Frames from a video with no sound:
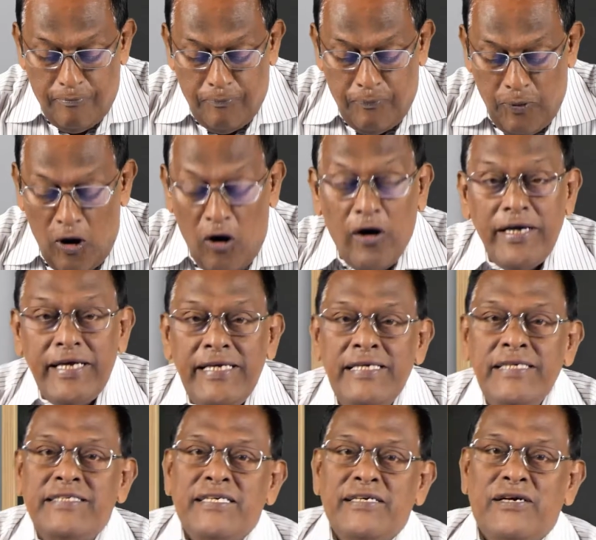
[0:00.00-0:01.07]

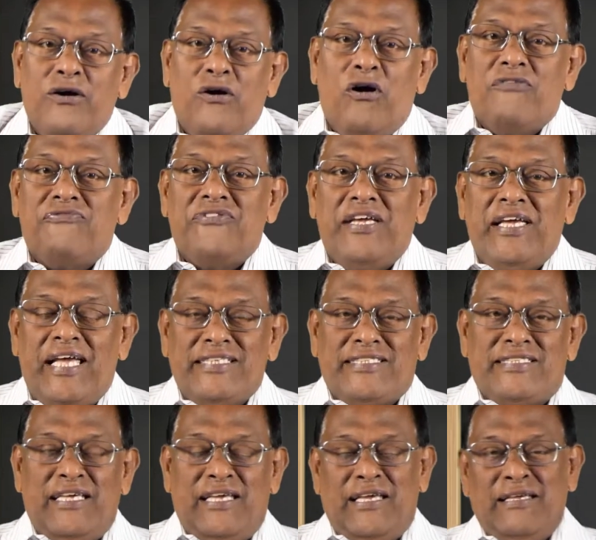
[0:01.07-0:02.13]
point of the
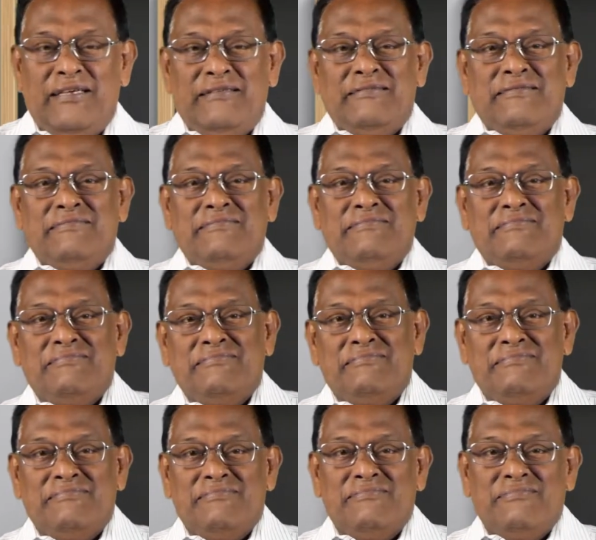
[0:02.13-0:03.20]
essay.
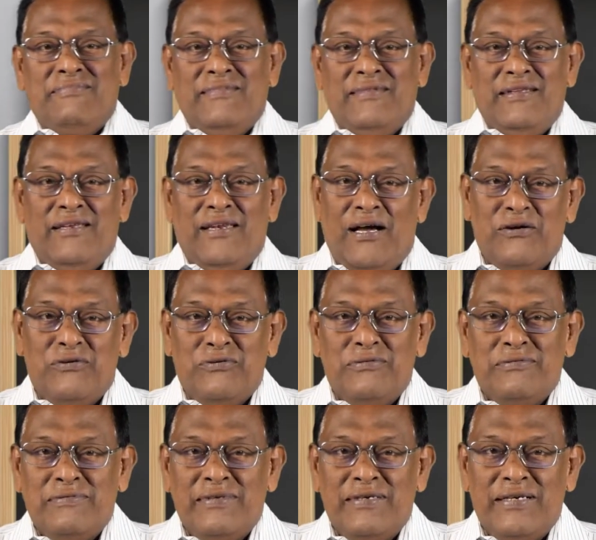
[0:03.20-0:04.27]
Now,
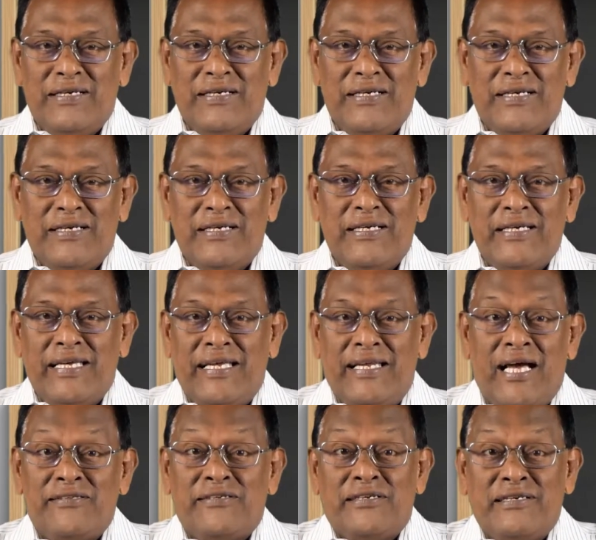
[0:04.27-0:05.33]
in
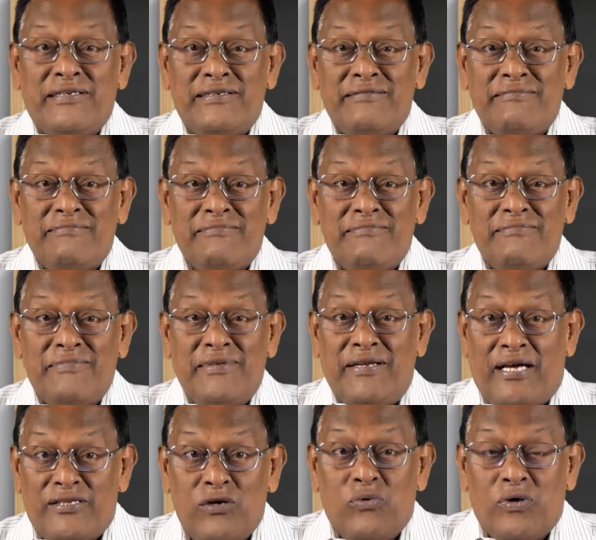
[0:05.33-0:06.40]

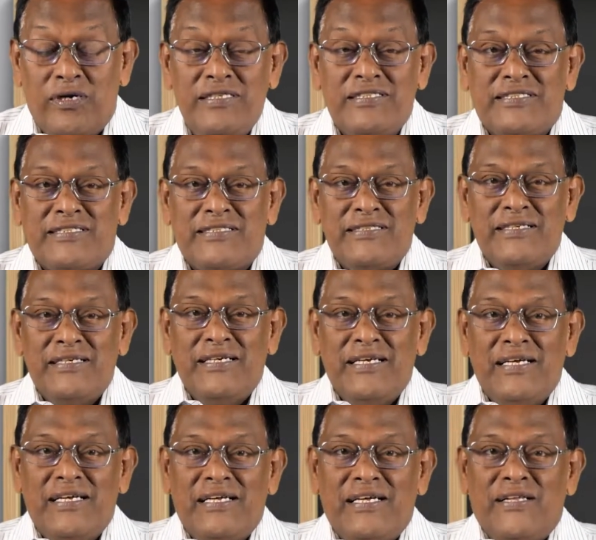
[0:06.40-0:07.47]
other words,
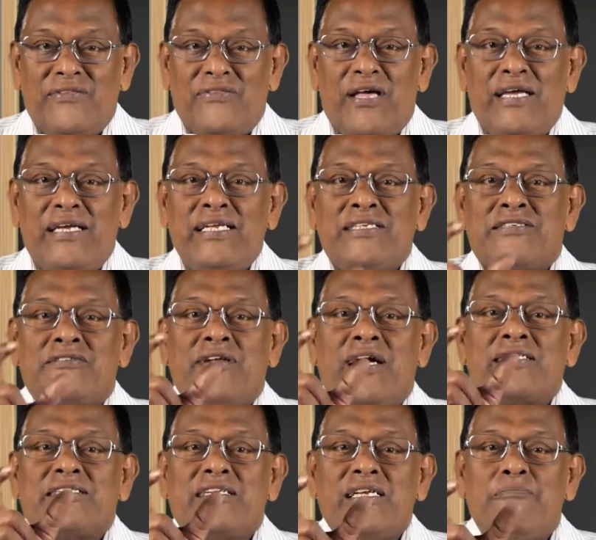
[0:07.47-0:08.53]
the
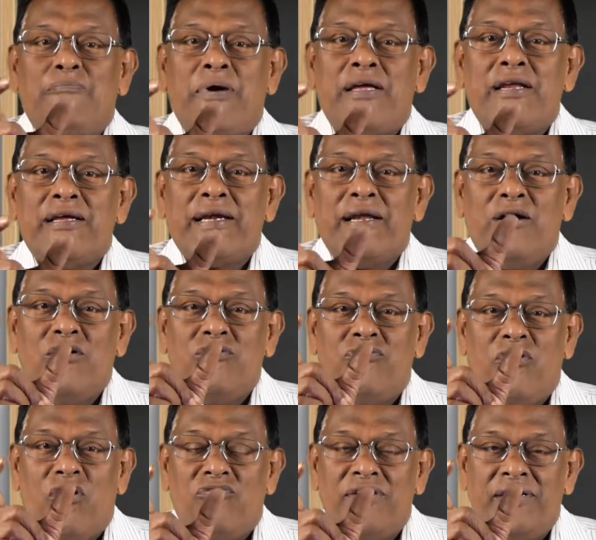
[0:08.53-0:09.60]
introductory paragraph
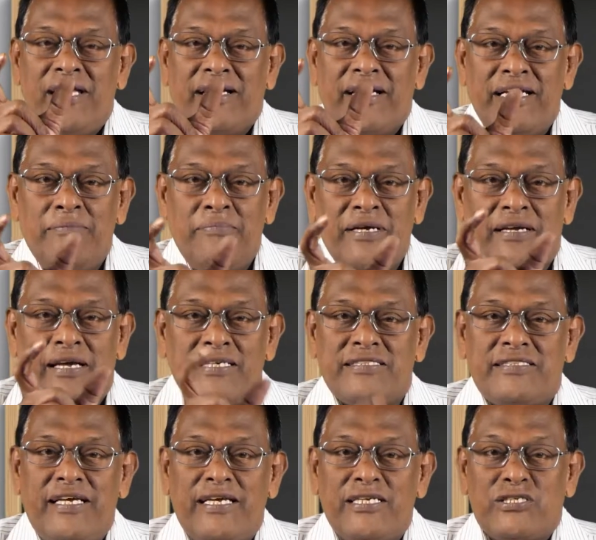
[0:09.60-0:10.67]
of an academic
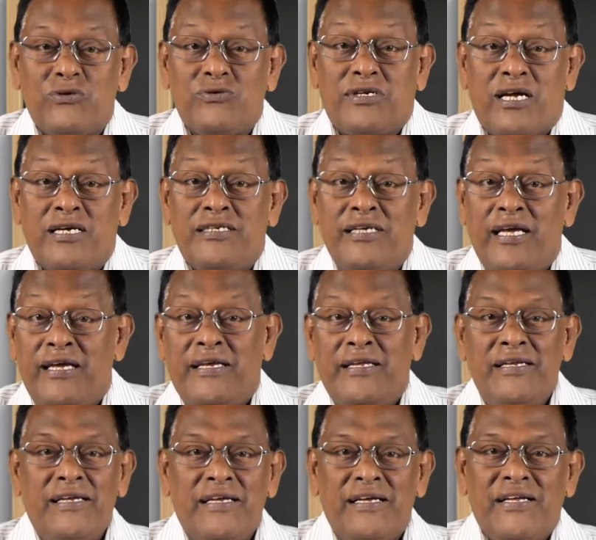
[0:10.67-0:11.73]
essay should
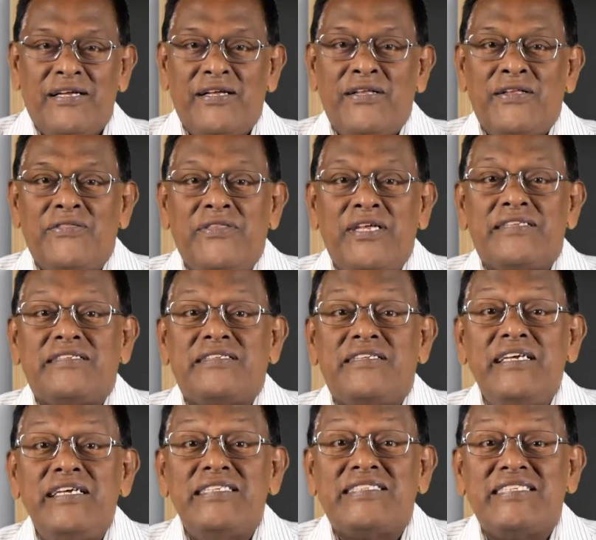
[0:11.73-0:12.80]
contain the
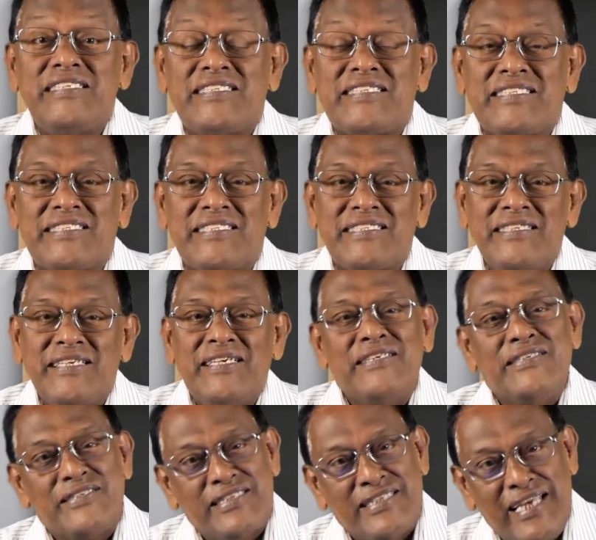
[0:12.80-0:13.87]
thesis
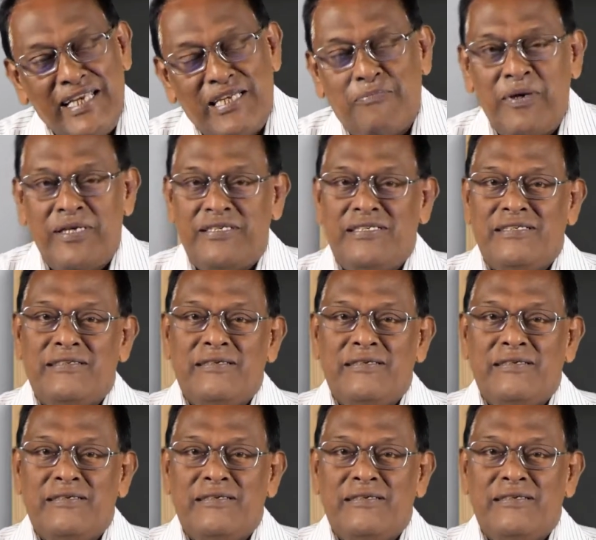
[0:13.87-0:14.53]
statement.